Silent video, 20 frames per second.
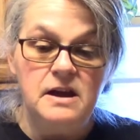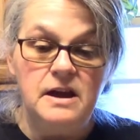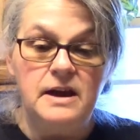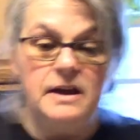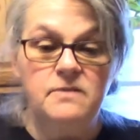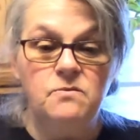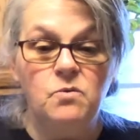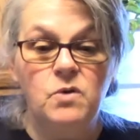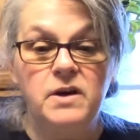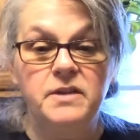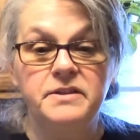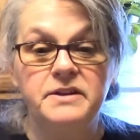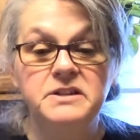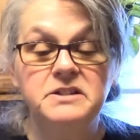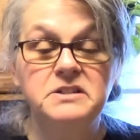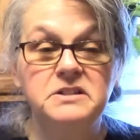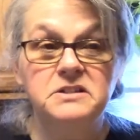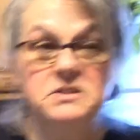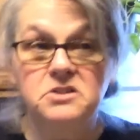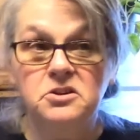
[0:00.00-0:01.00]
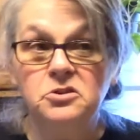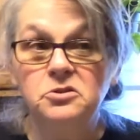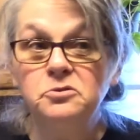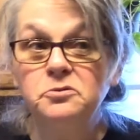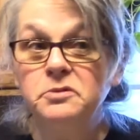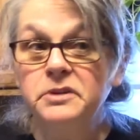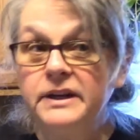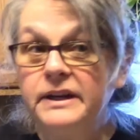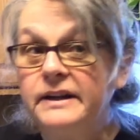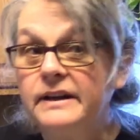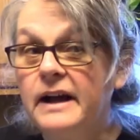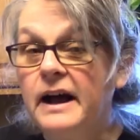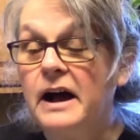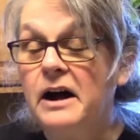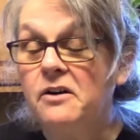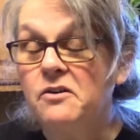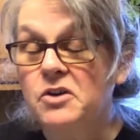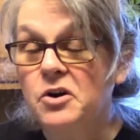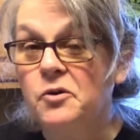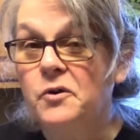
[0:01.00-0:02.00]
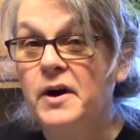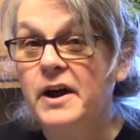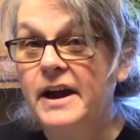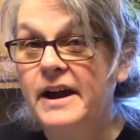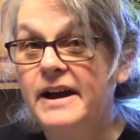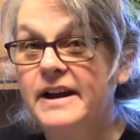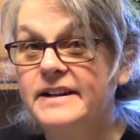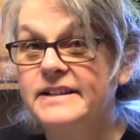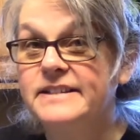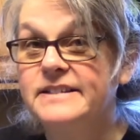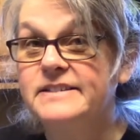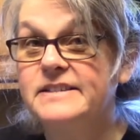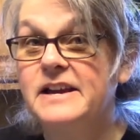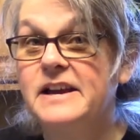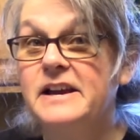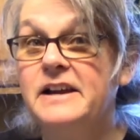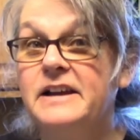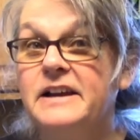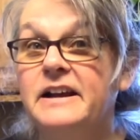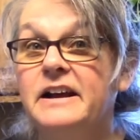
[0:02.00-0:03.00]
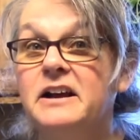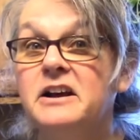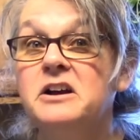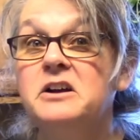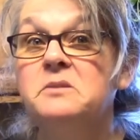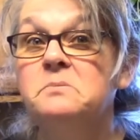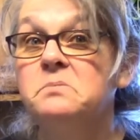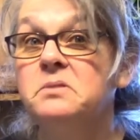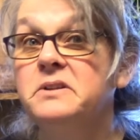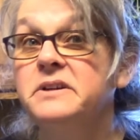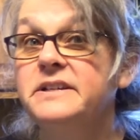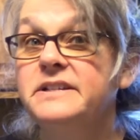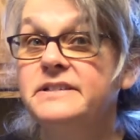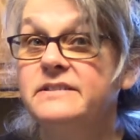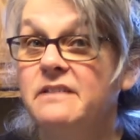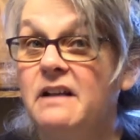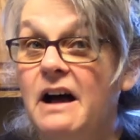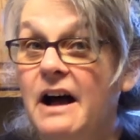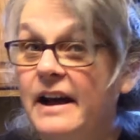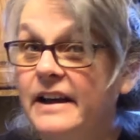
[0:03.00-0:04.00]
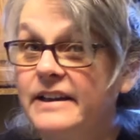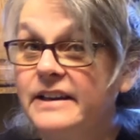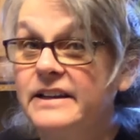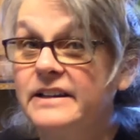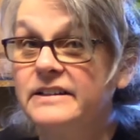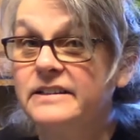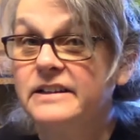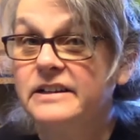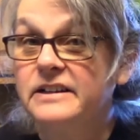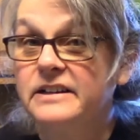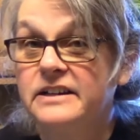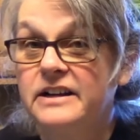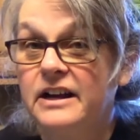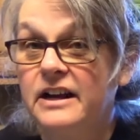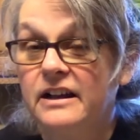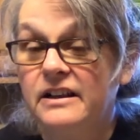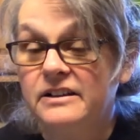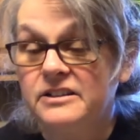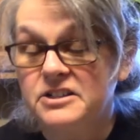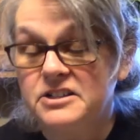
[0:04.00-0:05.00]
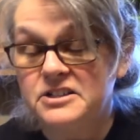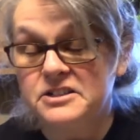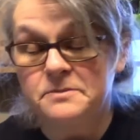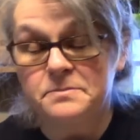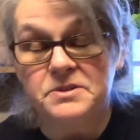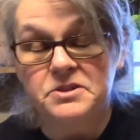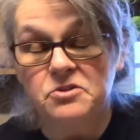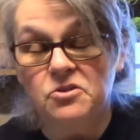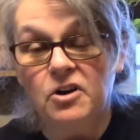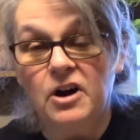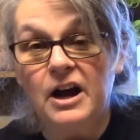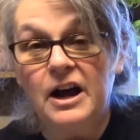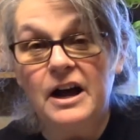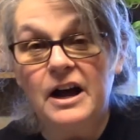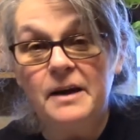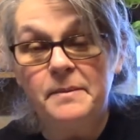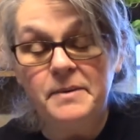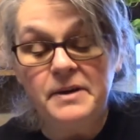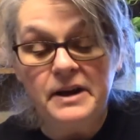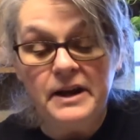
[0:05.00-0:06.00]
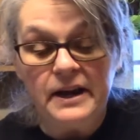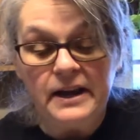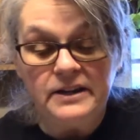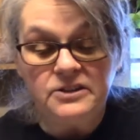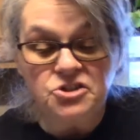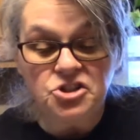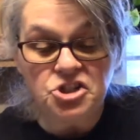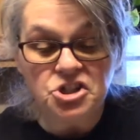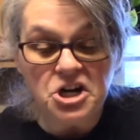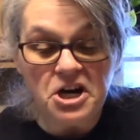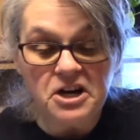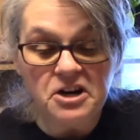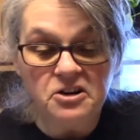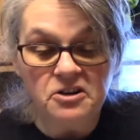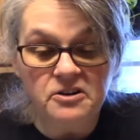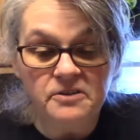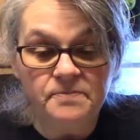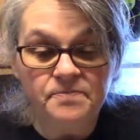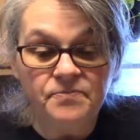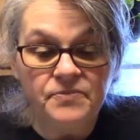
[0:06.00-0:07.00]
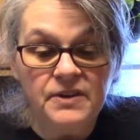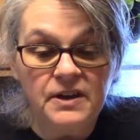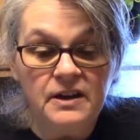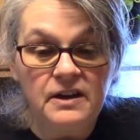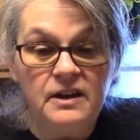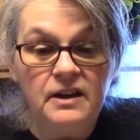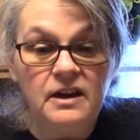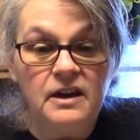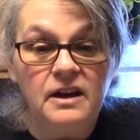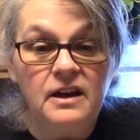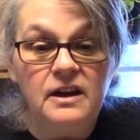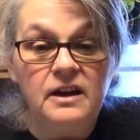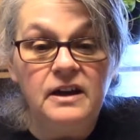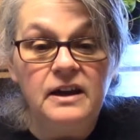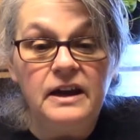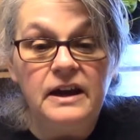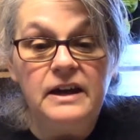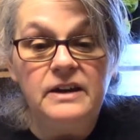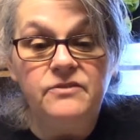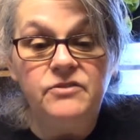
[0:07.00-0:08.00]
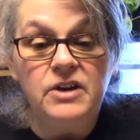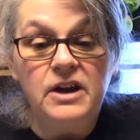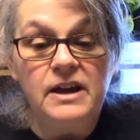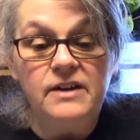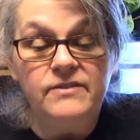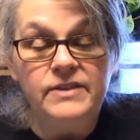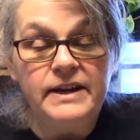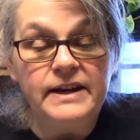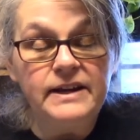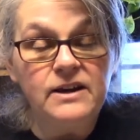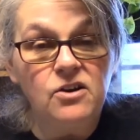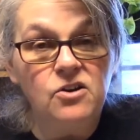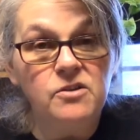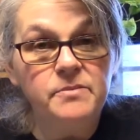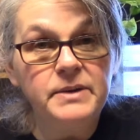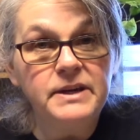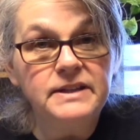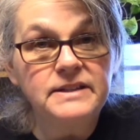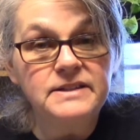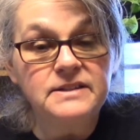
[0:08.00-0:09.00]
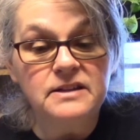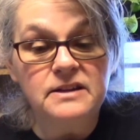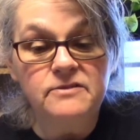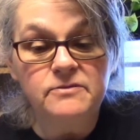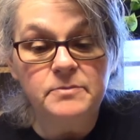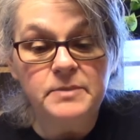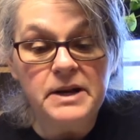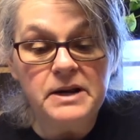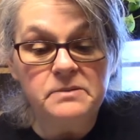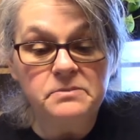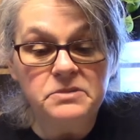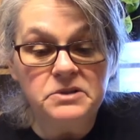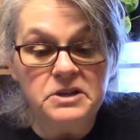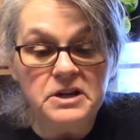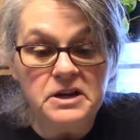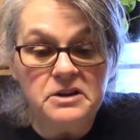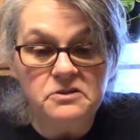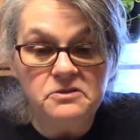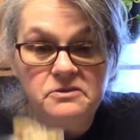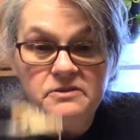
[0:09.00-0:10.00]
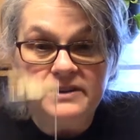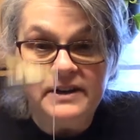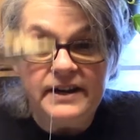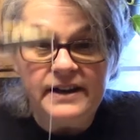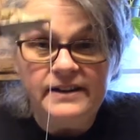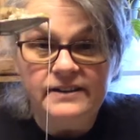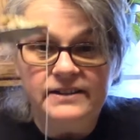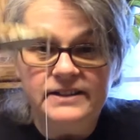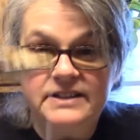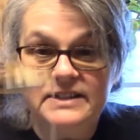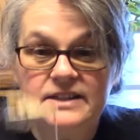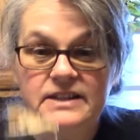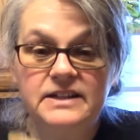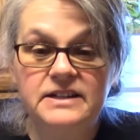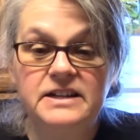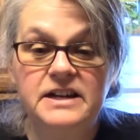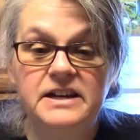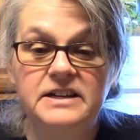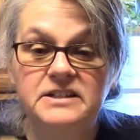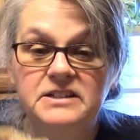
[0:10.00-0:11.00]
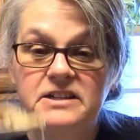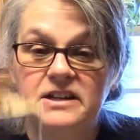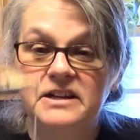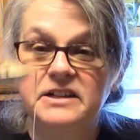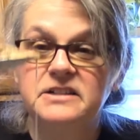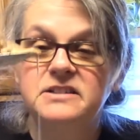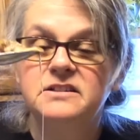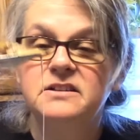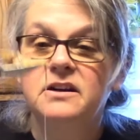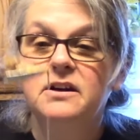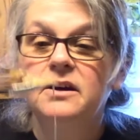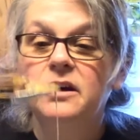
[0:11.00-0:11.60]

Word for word: And while this is cooling, I'll go ahead and say, please like it, subscribe, and share. And if you have any comments, leave them down below, and let's get a taste test.